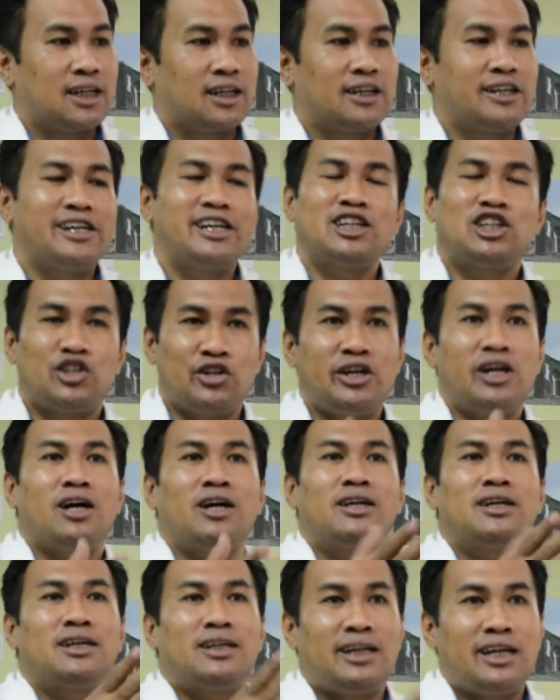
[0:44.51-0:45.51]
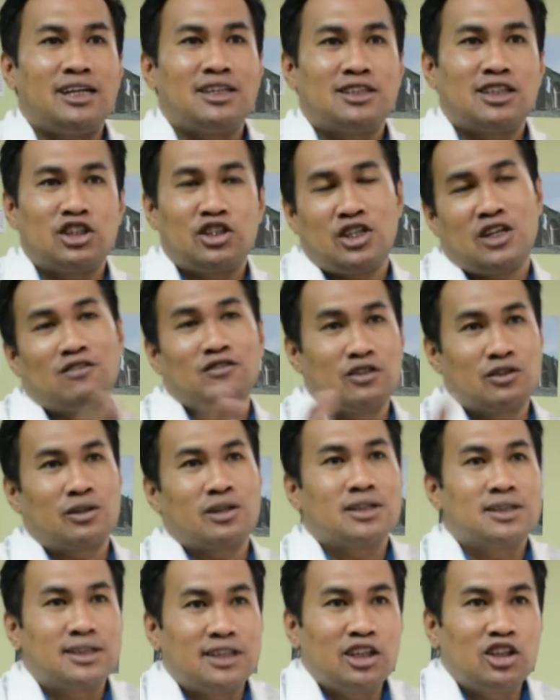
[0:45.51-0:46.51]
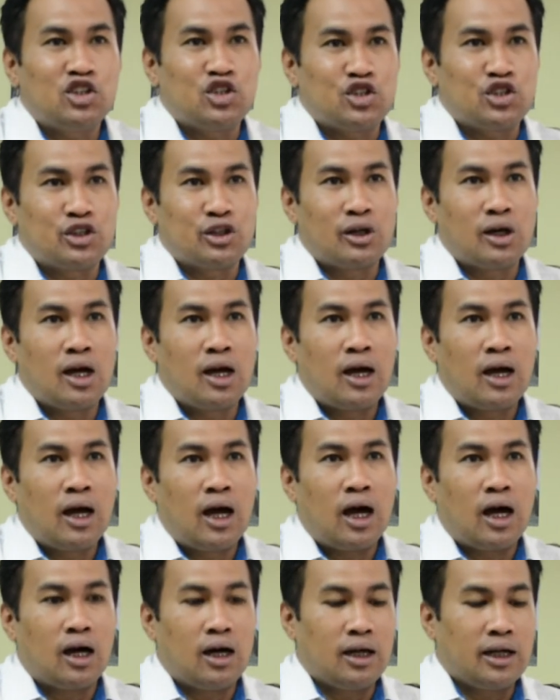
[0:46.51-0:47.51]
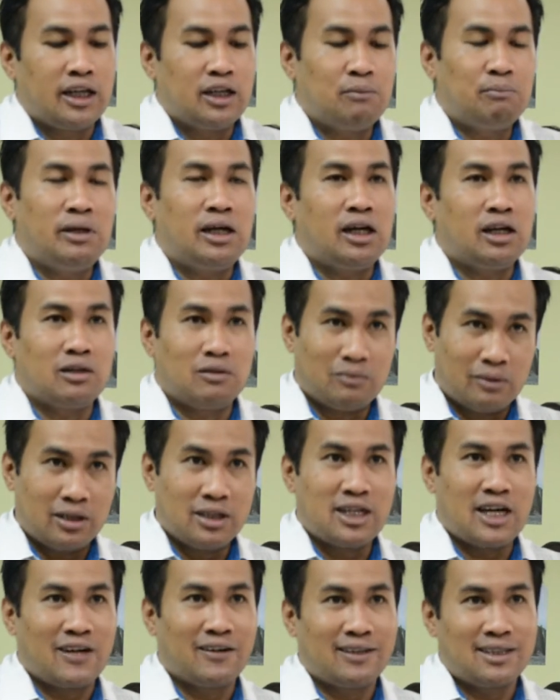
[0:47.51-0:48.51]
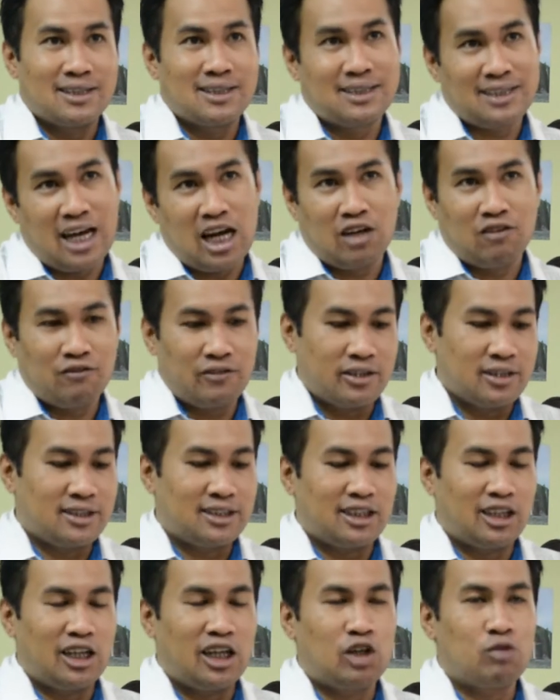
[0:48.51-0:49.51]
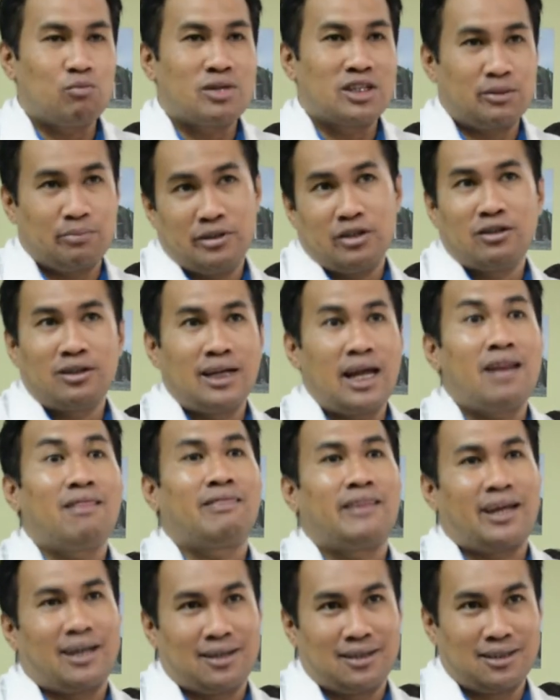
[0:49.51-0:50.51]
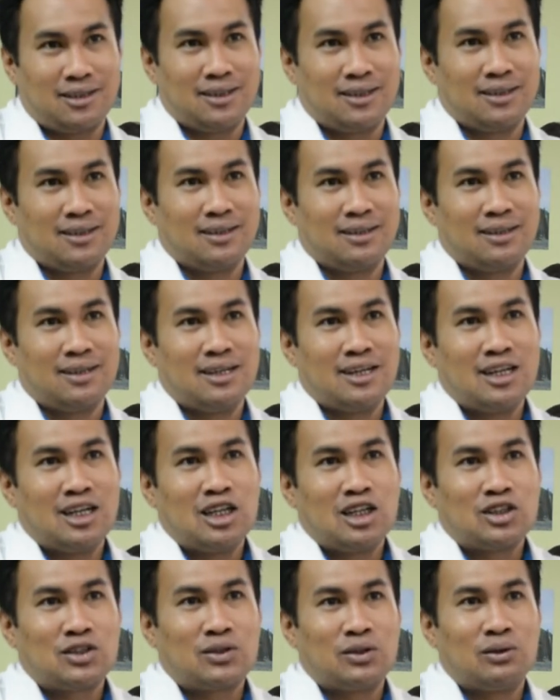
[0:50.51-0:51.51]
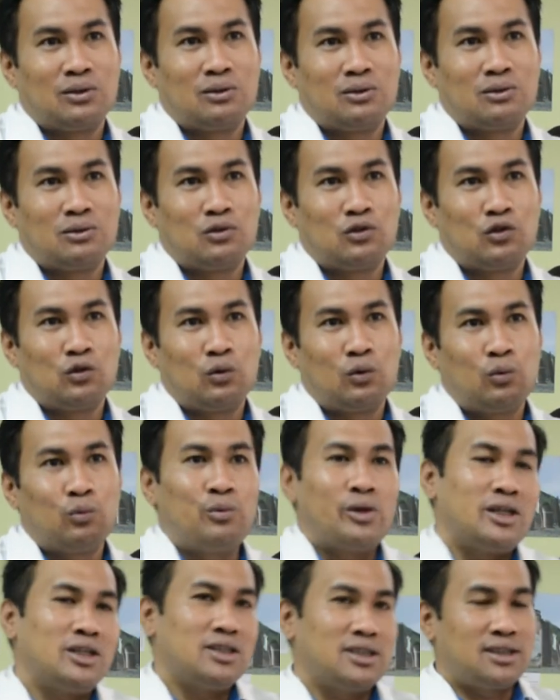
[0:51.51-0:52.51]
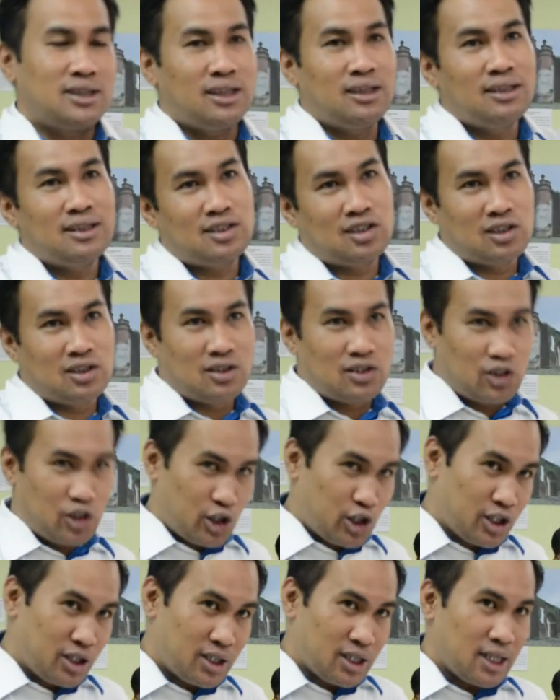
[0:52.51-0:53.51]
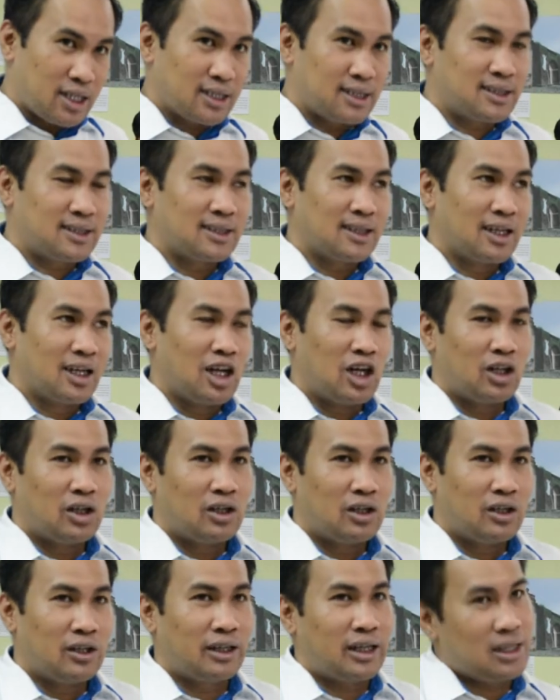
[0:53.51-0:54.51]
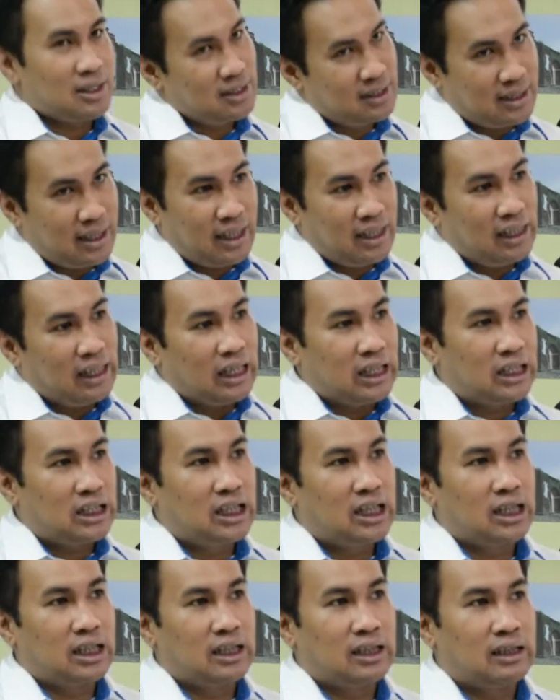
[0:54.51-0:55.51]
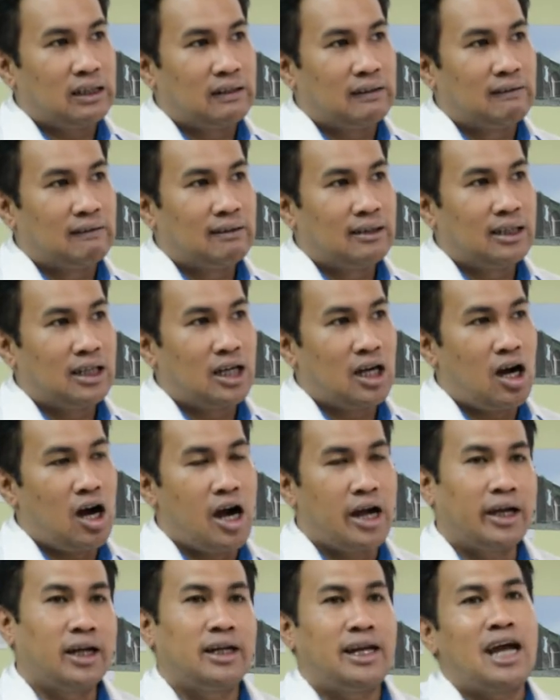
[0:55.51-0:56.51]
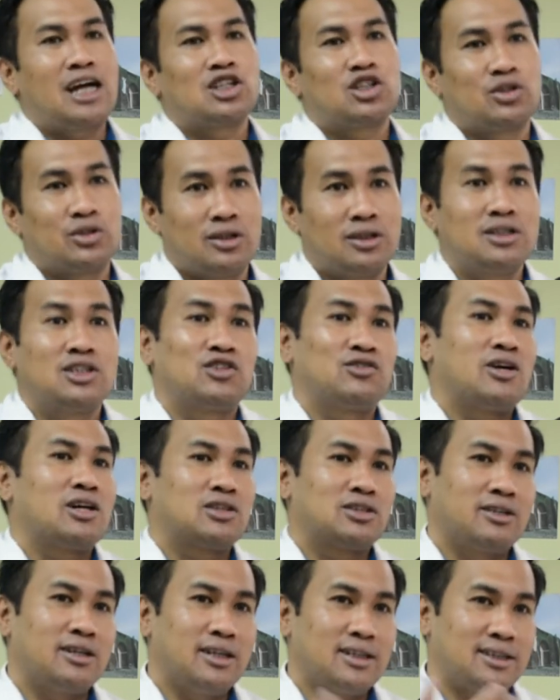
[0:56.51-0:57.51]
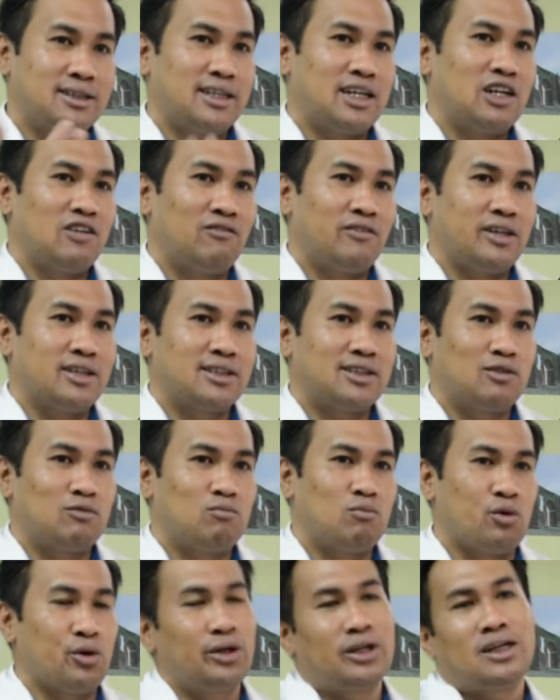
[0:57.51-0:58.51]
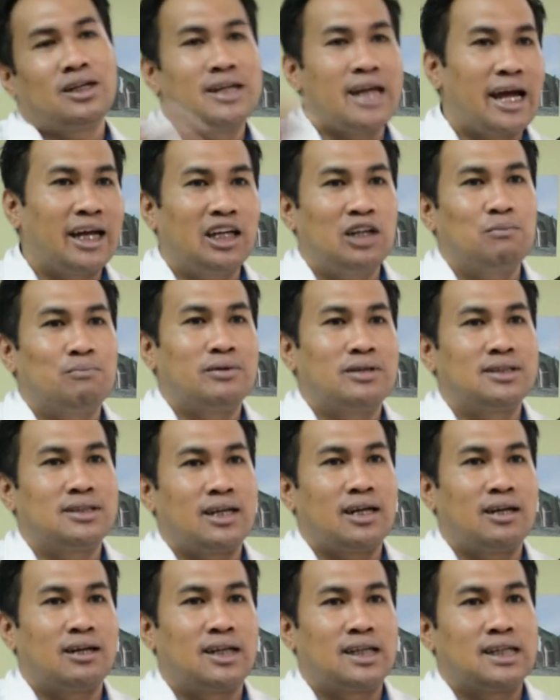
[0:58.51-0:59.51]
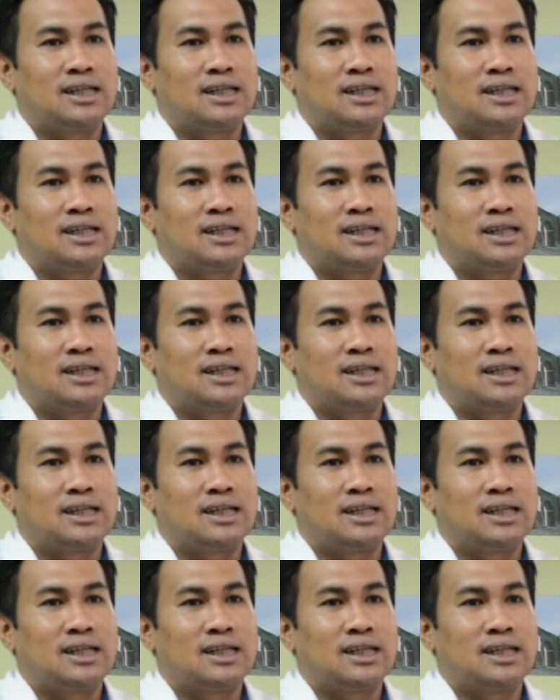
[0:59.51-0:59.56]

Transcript: There are three other things that you have to consider in being a World Heritage Site. First, it must be authentic. So when you see these churches, you can see that the architecture, the structure itself is more than 90%